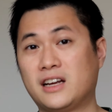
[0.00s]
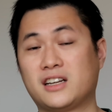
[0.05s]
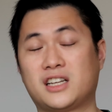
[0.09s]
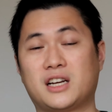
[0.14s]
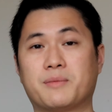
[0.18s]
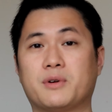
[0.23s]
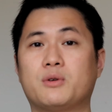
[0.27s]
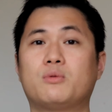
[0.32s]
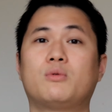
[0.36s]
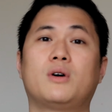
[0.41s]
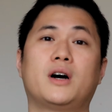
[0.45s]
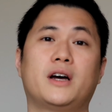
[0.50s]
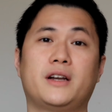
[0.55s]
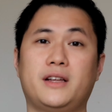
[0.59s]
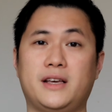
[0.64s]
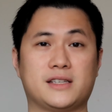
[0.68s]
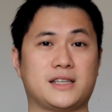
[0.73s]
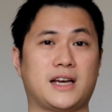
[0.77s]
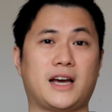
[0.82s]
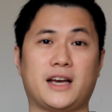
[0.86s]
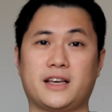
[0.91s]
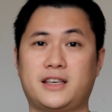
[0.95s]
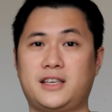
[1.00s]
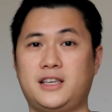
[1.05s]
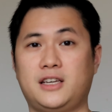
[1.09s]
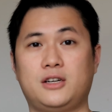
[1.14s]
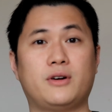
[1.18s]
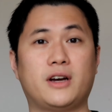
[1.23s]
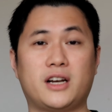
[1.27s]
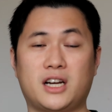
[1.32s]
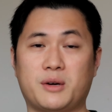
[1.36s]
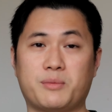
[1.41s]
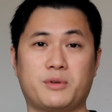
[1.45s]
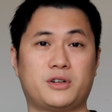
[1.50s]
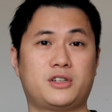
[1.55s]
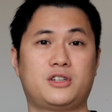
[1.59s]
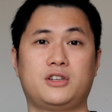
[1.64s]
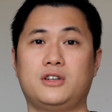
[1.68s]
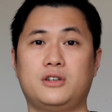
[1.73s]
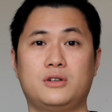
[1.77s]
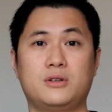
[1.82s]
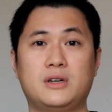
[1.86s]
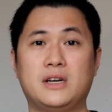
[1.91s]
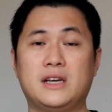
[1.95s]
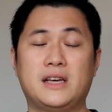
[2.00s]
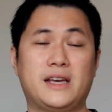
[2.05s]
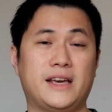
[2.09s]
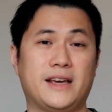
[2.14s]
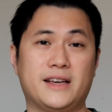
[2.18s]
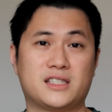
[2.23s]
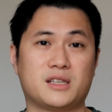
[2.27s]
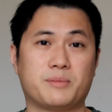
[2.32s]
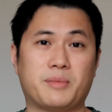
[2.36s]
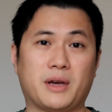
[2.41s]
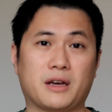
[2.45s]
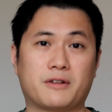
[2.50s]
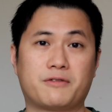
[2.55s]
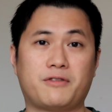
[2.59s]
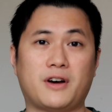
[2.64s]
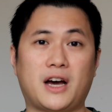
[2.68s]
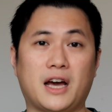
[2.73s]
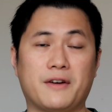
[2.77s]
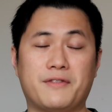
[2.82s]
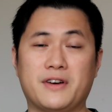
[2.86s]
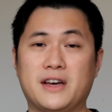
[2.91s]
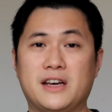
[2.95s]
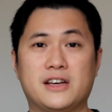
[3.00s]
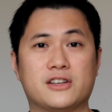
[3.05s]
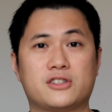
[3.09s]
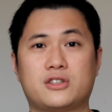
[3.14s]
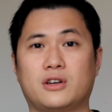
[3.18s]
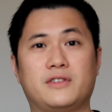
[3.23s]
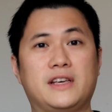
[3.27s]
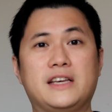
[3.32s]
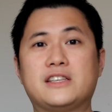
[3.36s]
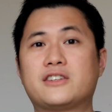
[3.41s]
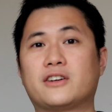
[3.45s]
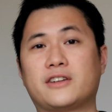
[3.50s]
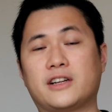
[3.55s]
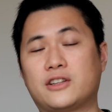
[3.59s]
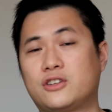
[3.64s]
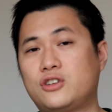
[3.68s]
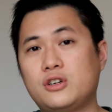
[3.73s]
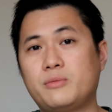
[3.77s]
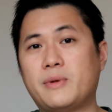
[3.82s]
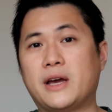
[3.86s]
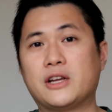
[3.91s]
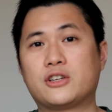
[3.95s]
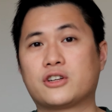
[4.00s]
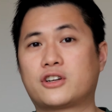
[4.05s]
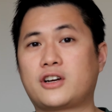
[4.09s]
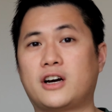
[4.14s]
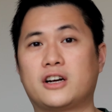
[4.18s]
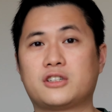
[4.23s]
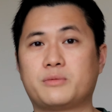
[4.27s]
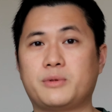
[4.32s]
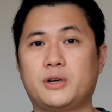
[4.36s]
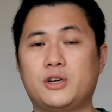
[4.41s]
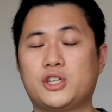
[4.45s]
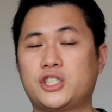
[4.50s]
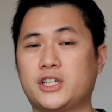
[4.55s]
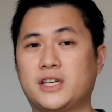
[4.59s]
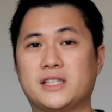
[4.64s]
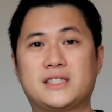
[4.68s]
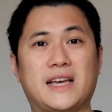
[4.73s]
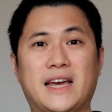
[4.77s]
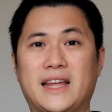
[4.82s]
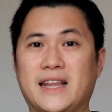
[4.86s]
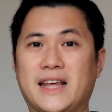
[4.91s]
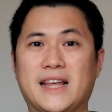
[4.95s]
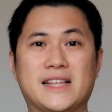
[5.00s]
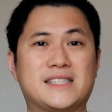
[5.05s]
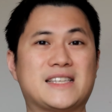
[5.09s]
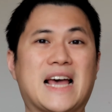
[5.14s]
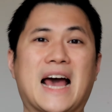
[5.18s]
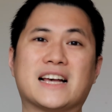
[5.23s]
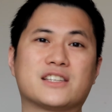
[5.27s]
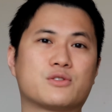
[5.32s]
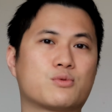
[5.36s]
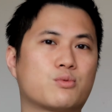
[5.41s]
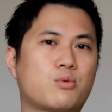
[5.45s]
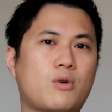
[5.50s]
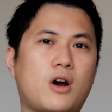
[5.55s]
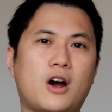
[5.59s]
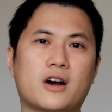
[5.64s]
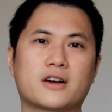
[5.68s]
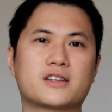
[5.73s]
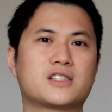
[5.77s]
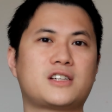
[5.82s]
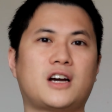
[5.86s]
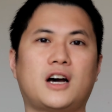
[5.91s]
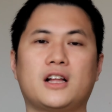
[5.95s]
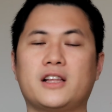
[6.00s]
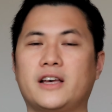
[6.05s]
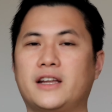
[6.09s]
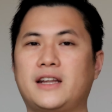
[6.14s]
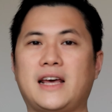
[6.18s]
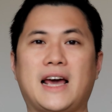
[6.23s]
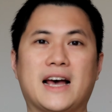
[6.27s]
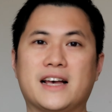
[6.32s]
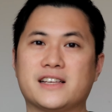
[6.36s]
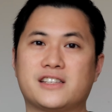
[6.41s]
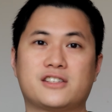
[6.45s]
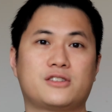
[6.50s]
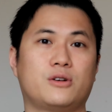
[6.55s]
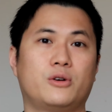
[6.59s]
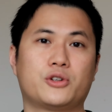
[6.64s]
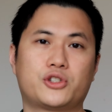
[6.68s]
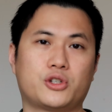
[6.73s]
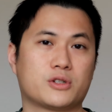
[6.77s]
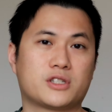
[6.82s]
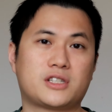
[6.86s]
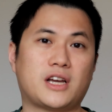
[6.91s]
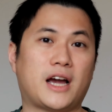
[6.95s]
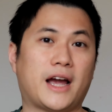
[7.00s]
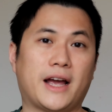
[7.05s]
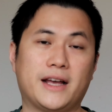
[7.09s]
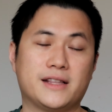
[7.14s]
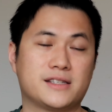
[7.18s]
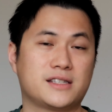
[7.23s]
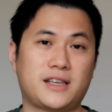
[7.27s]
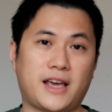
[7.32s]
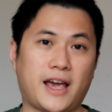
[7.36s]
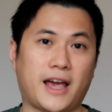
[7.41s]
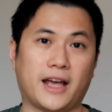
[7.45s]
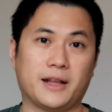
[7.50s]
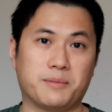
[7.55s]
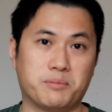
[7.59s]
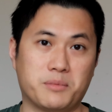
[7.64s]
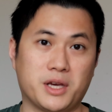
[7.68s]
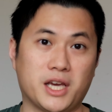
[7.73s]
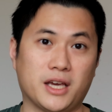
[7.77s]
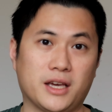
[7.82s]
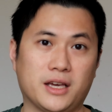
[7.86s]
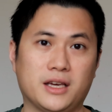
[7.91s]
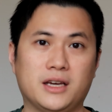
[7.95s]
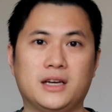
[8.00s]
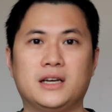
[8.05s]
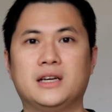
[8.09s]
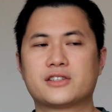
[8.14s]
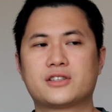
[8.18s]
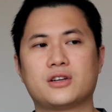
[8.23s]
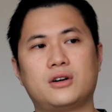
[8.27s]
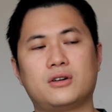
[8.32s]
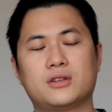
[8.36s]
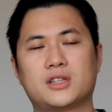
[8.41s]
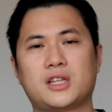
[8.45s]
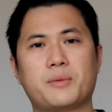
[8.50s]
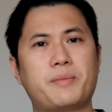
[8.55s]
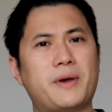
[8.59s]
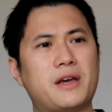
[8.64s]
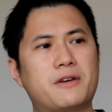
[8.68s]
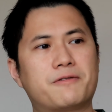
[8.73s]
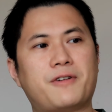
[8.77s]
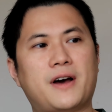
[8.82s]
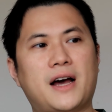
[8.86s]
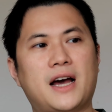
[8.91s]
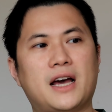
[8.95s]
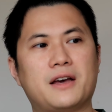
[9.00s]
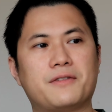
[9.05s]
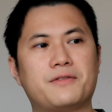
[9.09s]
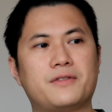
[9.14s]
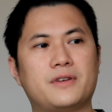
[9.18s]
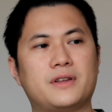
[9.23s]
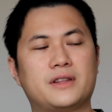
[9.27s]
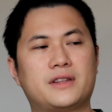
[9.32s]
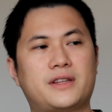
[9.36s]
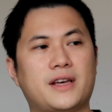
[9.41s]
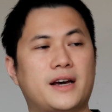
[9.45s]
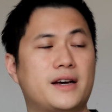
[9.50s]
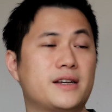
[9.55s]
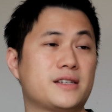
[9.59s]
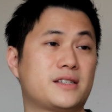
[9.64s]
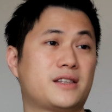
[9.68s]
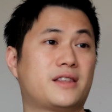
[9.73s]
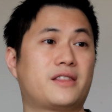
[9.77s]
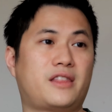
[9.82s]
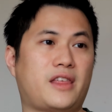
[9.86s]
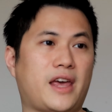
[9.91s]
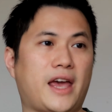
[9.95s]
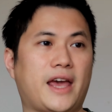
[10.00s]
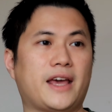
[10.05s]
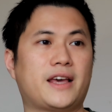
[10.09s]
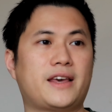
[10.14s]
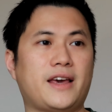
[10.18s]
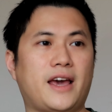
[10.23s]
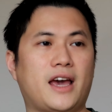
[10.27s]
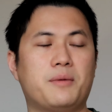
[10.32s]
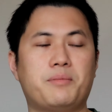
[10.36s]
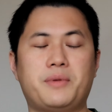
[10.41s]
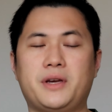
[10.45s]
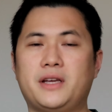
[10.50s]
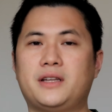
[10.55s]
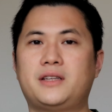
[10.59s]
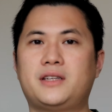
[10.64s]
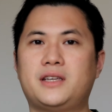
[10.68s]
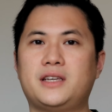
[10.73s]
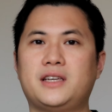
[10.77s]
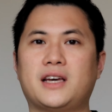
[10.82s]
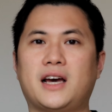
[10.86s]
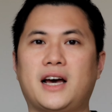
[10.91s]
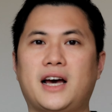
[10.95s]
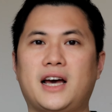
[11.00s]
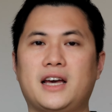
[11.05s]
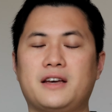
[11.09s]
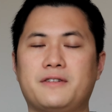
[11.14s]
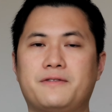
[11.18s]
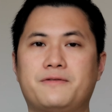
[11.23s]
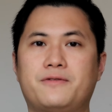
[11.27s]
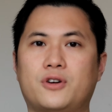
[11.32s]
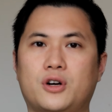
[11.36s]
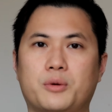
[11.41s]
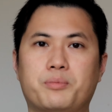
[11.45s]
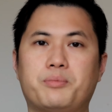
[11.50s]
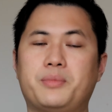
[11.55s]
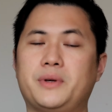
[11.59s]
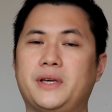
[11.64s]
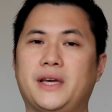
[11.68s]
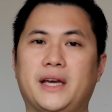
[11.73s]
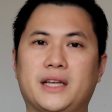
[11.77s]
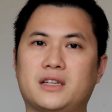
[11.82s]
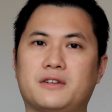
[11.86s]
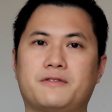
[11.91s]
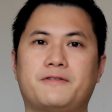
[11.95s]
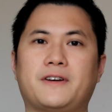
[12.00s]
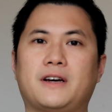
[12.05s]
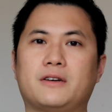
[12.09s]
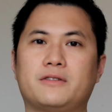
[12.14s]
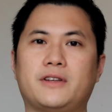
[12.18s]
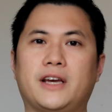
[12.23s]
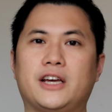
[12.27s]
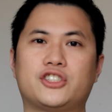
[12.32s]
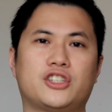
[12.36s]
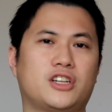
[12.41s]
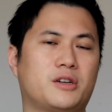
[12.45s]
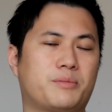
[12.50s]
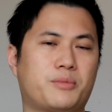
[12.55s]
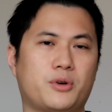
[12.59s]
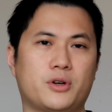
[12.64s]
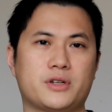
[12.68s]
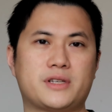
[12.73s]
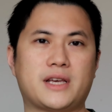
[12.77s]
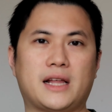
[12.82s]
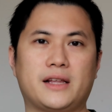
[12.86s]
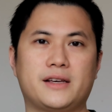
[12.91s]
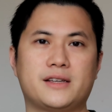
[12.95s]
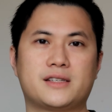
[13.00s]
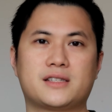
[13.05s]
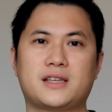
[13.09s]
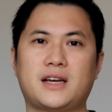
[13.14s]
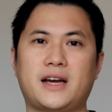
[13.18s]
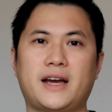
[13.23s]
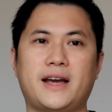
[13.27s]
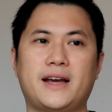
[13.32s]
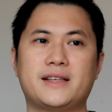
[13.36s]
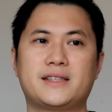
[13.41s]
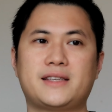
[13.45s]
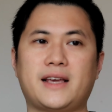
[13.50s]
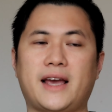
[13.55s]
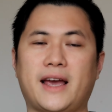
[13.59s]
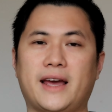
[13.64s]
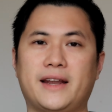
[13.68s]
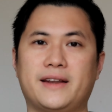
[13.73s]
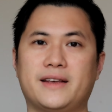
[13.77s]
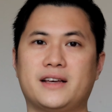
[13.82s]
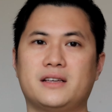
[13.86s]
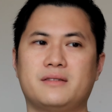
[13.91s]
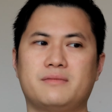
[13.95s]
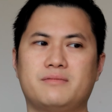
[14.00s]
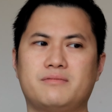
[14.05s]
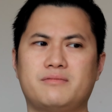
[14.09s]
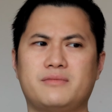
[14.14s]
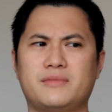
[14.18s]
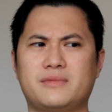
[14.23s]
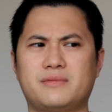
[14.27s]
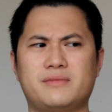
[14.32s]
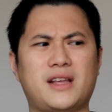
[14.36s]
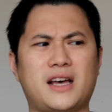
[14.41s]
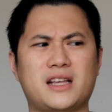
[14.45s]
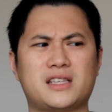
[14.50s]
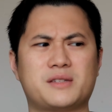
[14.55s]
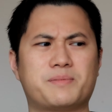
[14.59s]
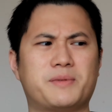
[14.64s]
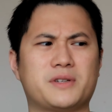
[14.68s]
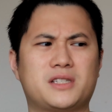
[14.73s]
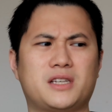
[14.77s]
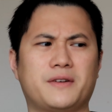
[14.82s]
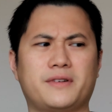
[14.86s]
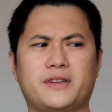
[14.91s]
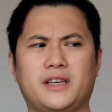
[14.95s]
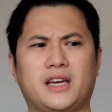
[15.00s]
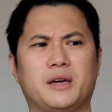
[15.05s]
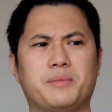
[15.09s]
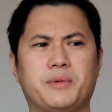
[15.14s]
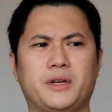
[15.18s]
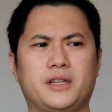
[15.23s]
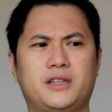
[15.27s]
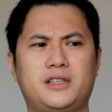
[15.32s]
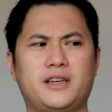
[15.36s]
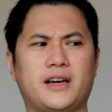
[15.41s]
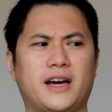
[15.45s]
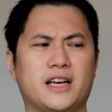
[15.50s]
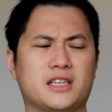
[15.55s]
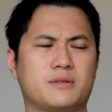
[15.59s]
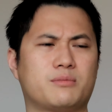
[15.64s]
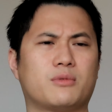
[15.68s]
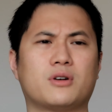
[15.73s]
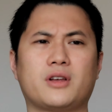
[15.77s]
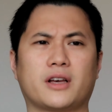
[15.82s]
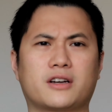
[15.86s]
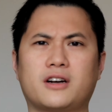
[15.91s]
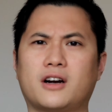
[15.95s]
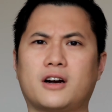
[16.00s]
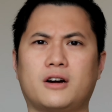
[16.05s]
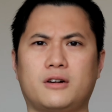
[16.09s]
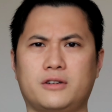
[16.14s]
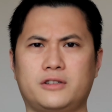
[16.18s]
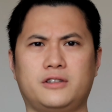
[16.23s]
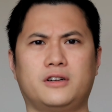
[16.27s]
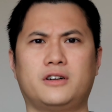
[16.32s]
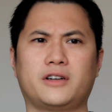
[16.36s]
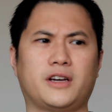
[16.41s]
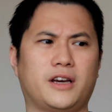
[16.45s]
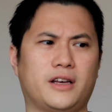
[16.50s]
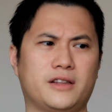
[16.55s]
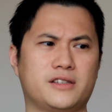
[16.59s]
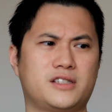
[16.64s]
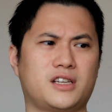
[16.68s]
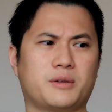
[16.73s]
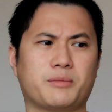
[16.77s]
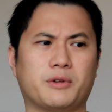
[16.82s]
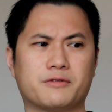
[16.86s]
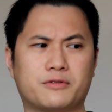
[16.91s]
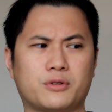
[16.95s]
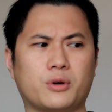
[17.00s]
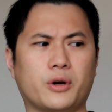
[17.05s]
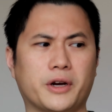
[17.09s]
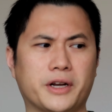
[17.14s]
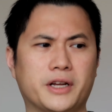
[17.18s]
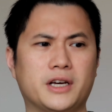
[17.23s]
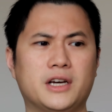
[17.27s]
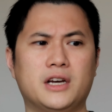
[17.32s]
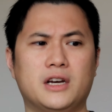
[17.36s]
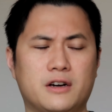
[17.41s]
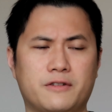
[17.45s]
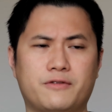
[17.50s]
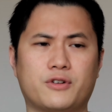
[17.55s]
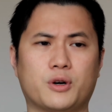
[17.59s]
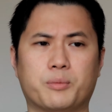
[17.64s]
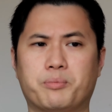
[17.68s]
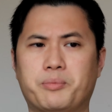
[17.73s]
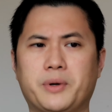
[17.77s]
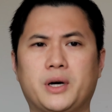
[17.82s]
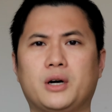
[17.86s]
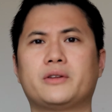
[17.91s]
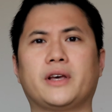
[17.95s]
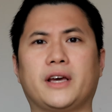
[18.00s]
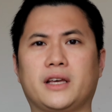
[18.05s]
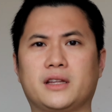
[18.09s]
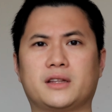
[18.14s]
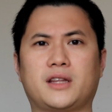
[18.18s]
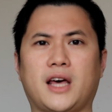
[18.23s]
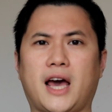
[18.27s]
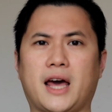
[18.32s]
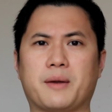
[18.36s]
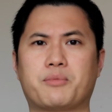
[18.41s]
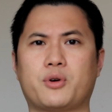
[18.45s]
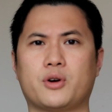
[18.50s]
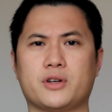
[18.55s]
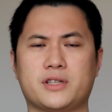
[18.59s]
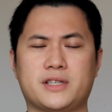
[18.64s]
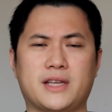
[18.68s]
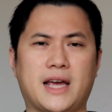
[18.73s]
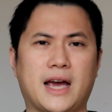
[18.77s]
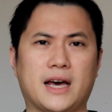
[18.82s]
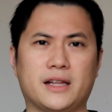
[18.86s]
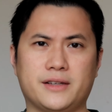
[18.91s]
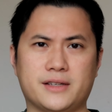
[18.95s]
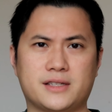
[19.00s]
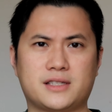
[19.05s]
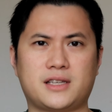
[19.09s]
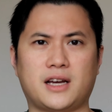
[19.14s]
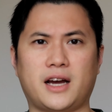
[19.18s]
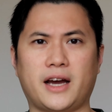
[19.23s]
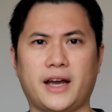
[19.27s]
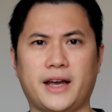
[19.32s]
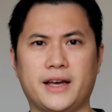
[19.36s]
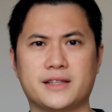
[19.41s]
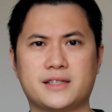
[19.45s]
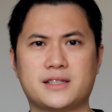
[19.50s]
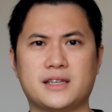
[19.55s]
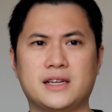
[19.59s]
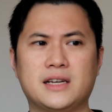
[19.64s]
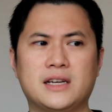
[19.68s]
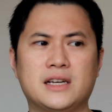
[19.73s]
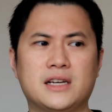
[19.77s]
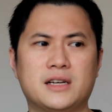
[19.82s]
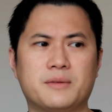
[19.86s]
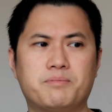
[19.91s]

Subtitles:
Number 1 is IQ and number 2 is the Big Five. So these are the 2 major contributions, and it's as rock solid as social science can be. So the Big Five does thank MBTI for being the foundation of personality science, and not specifically MBTI, it's more like Carl Jung and Sigmund Freud for building that personality science.